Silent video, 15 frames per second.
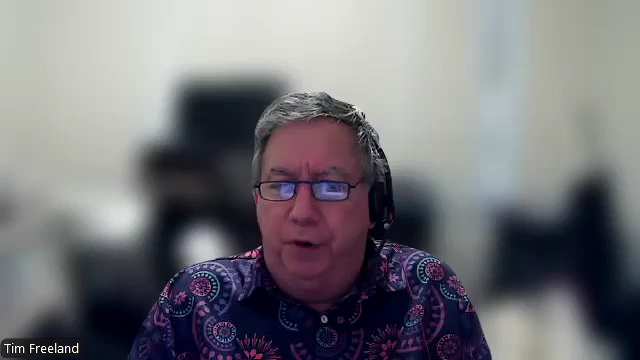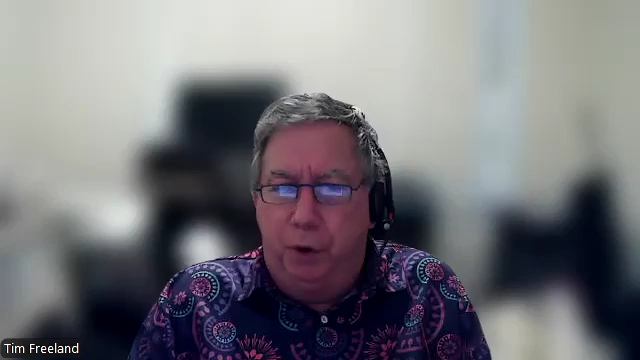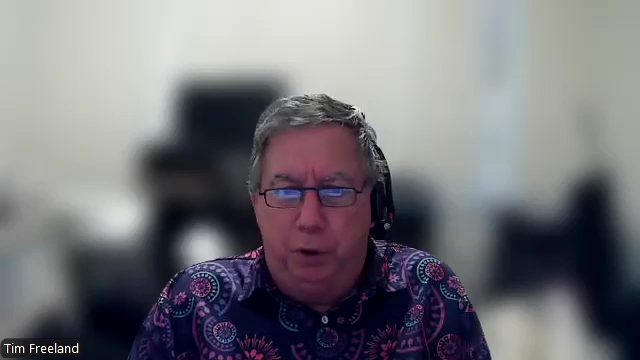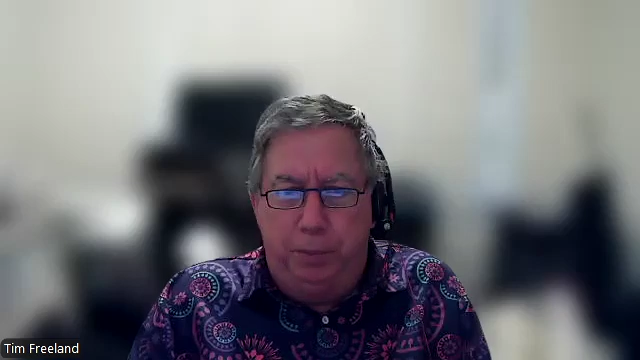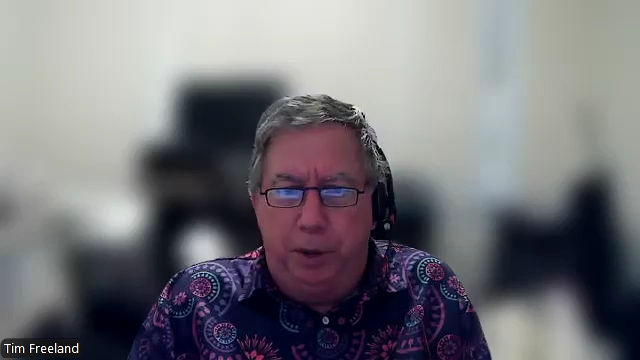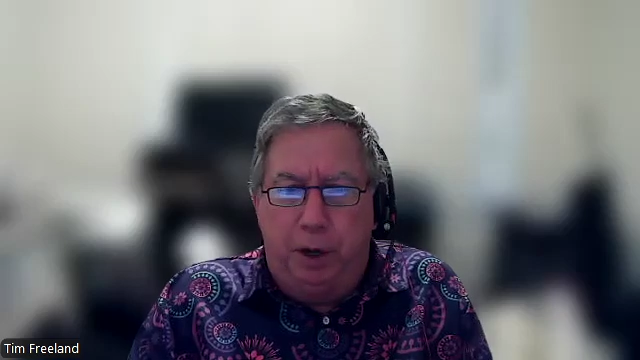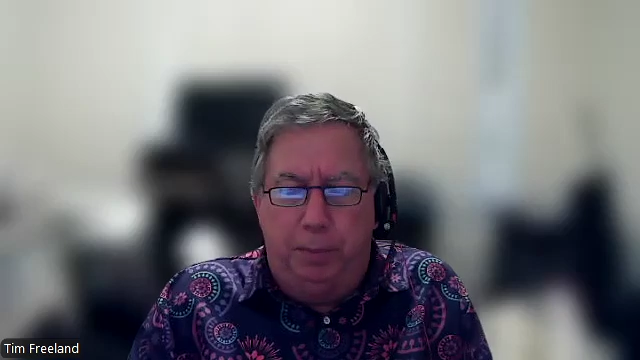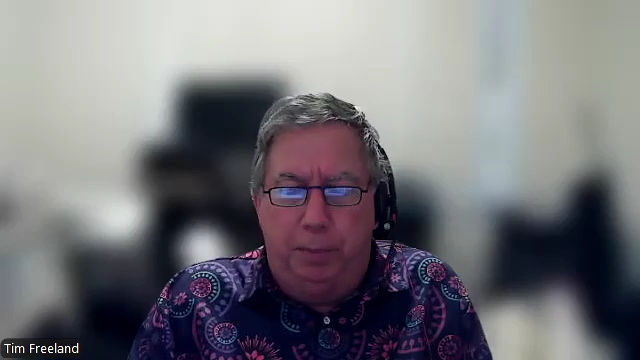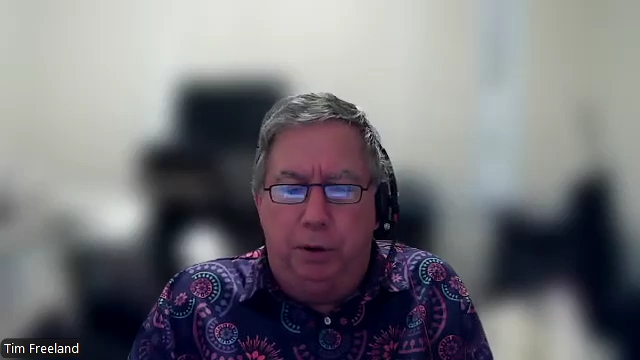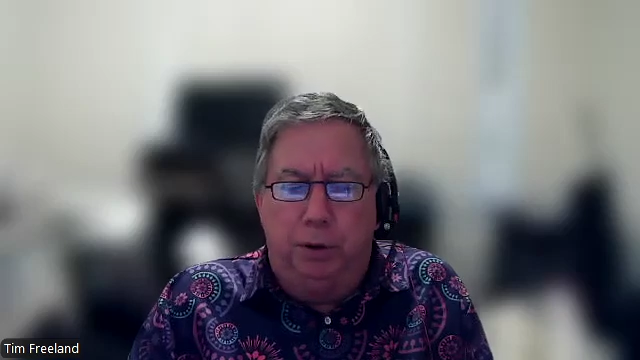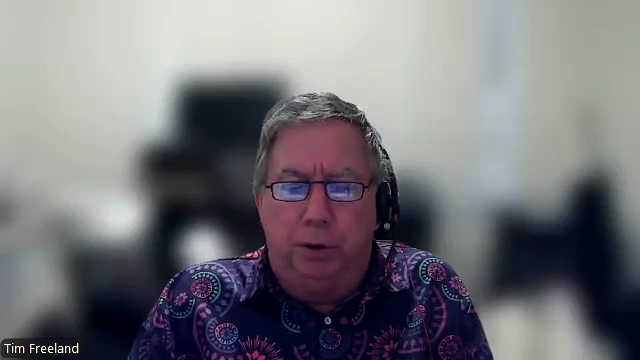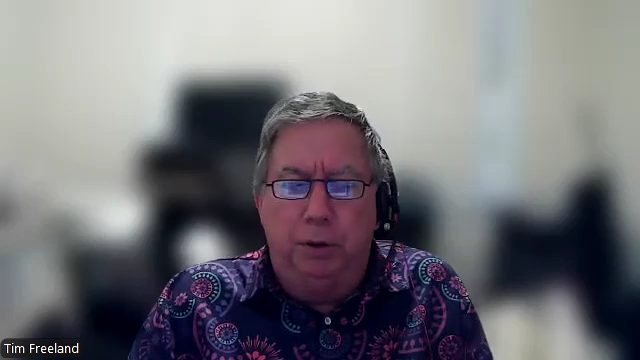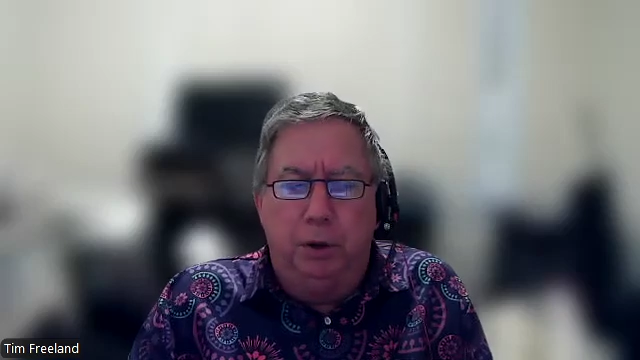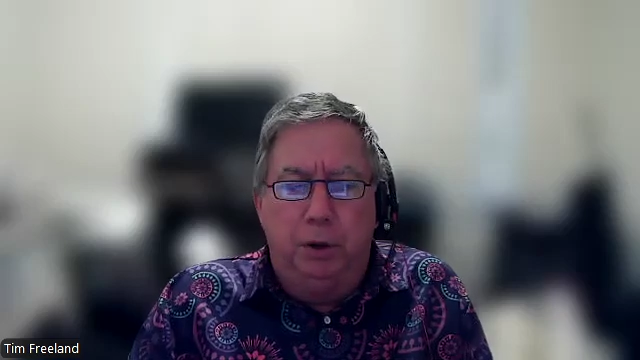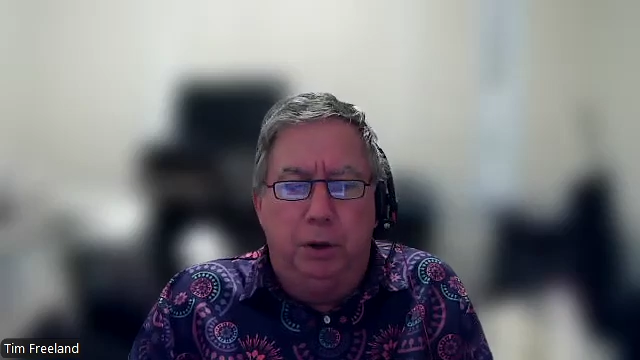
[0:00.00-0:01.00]
very
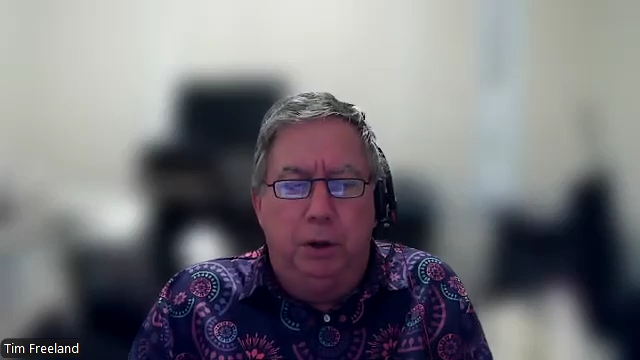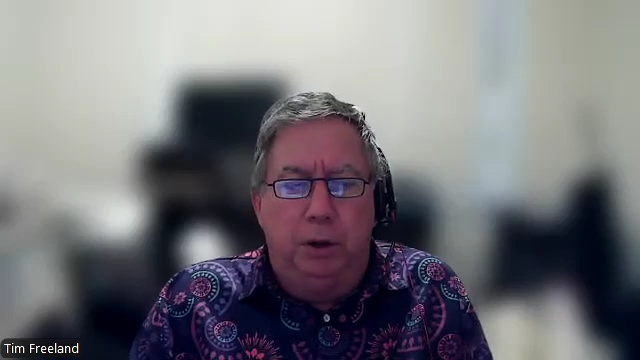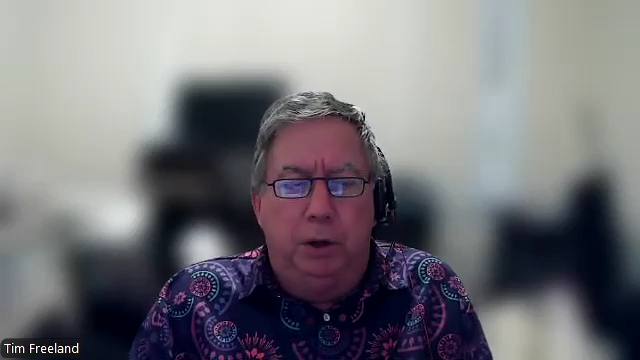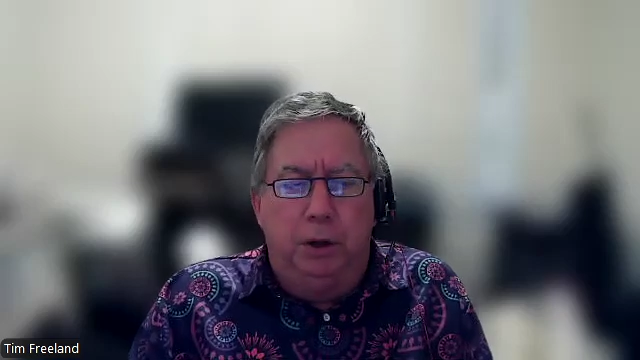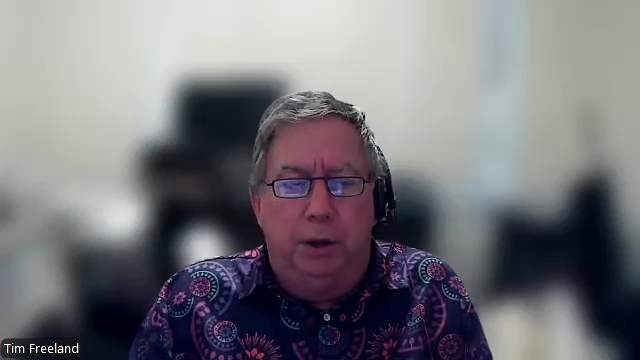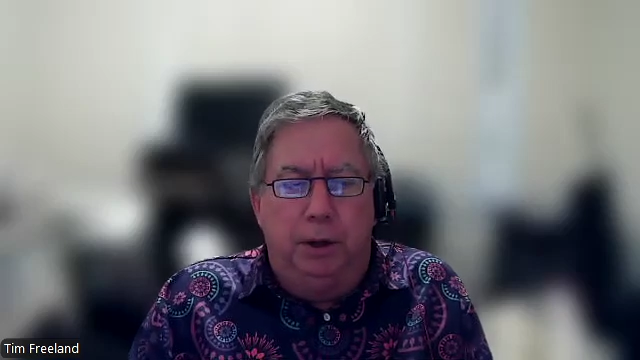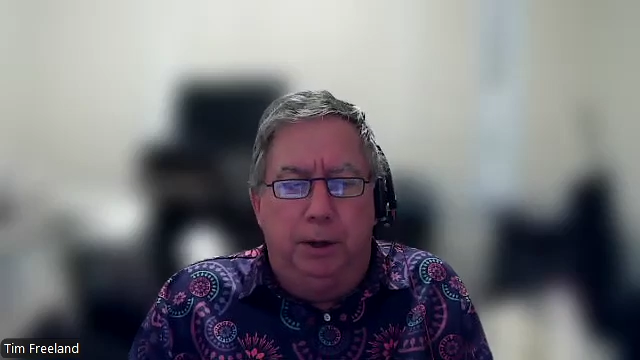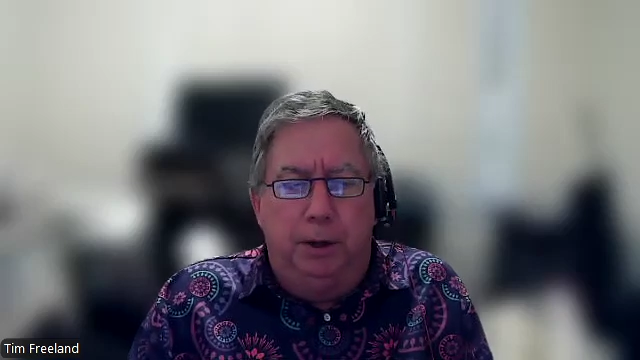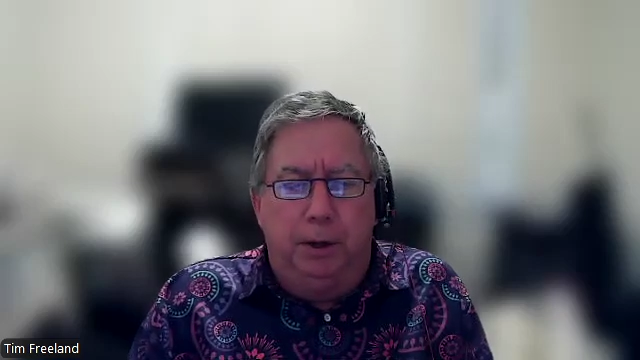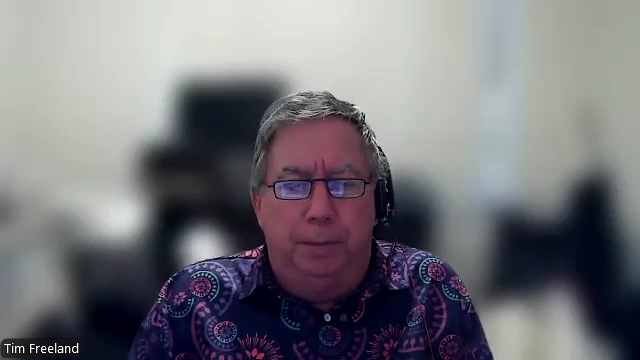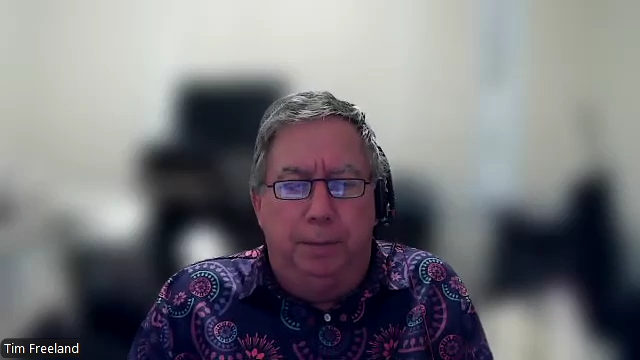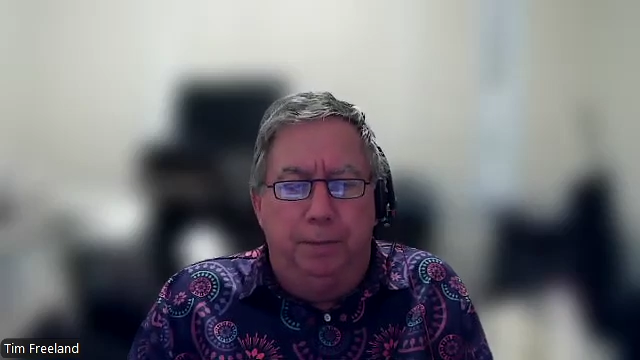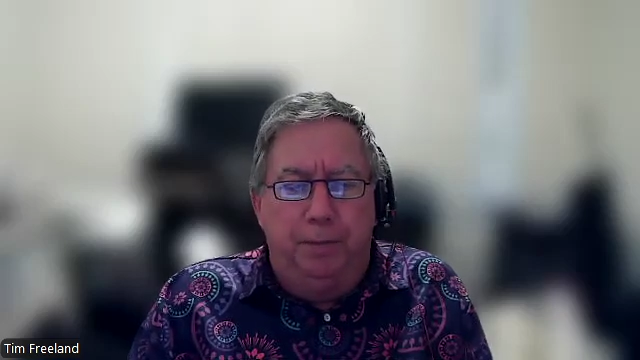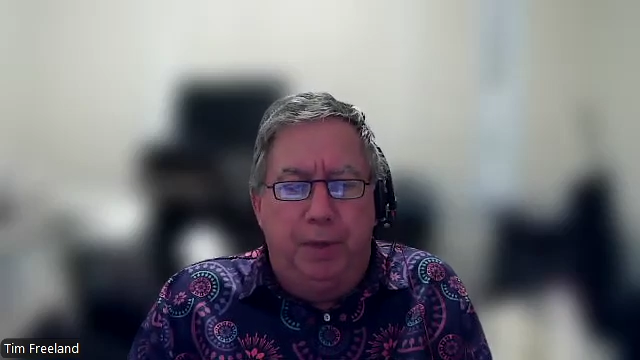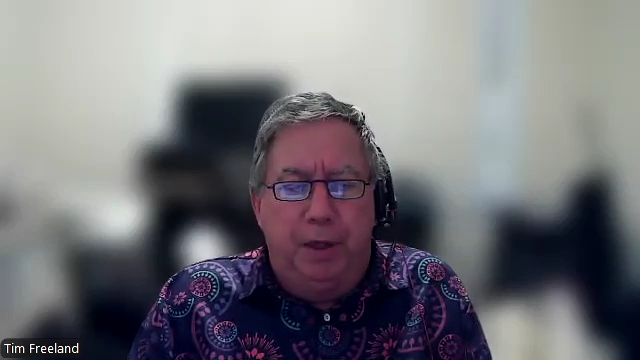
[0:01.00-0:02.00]
popular.
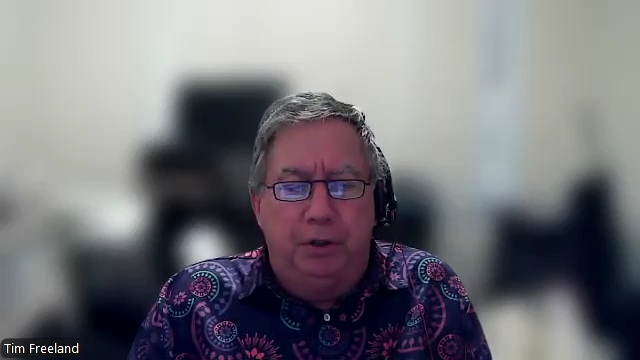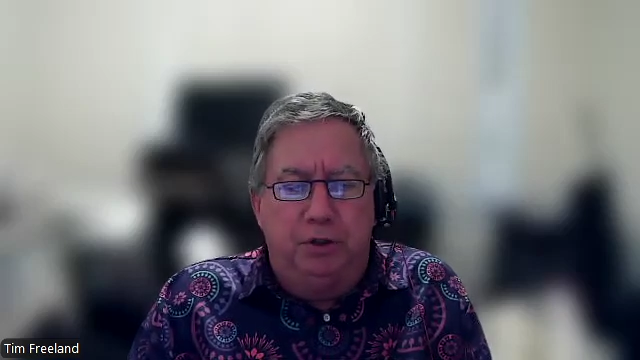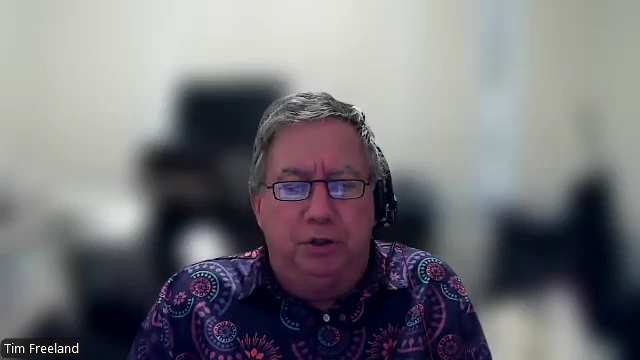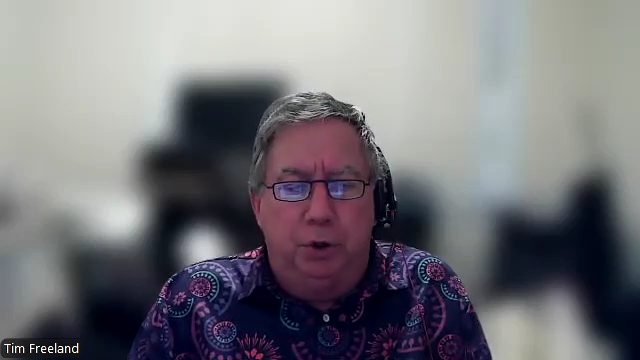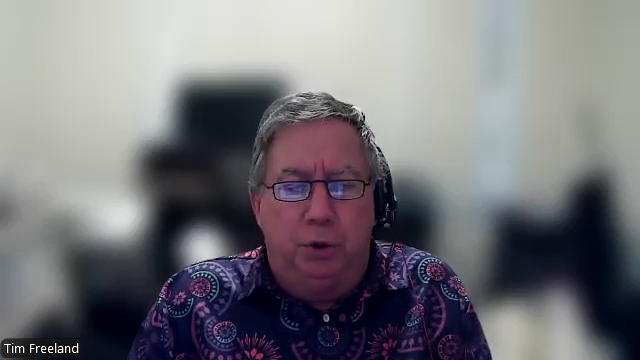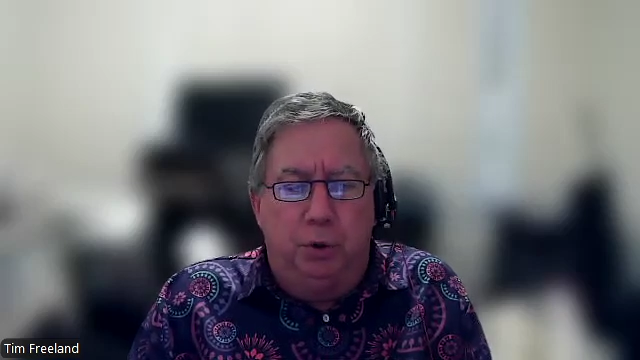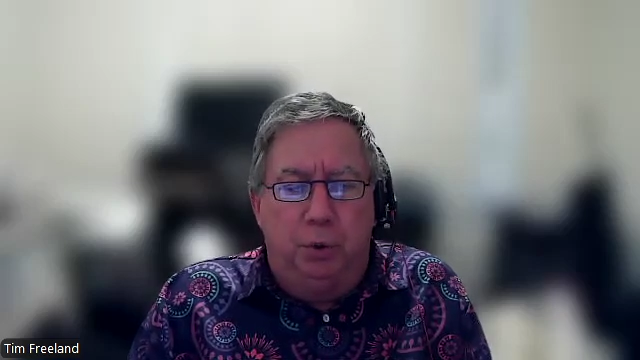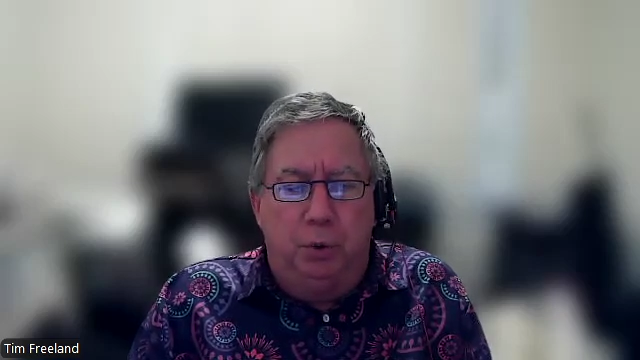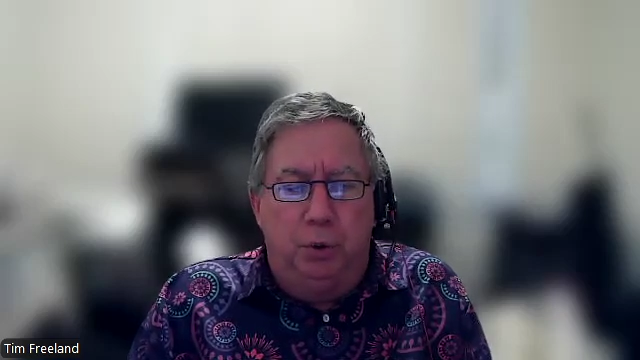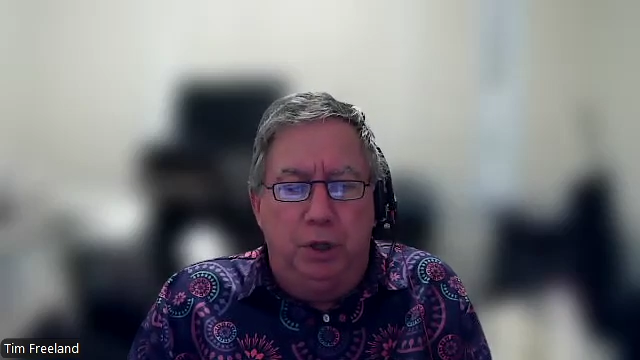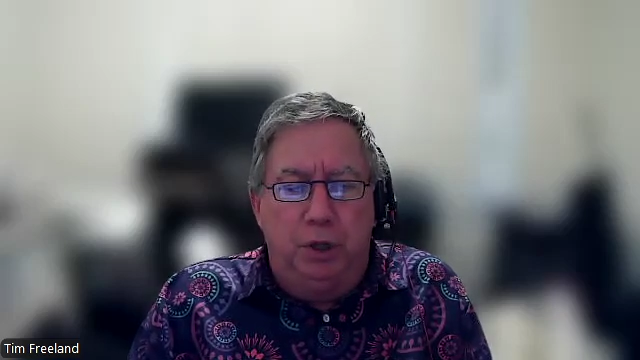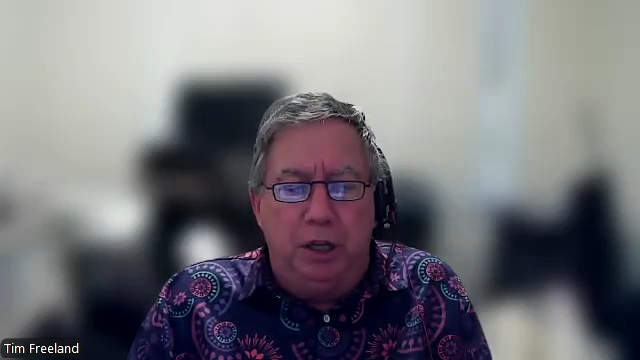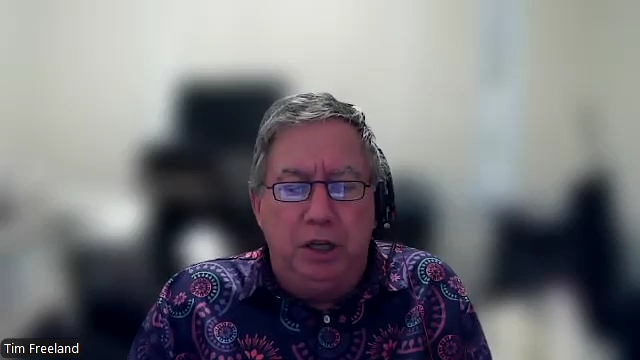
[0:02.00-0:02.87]
And so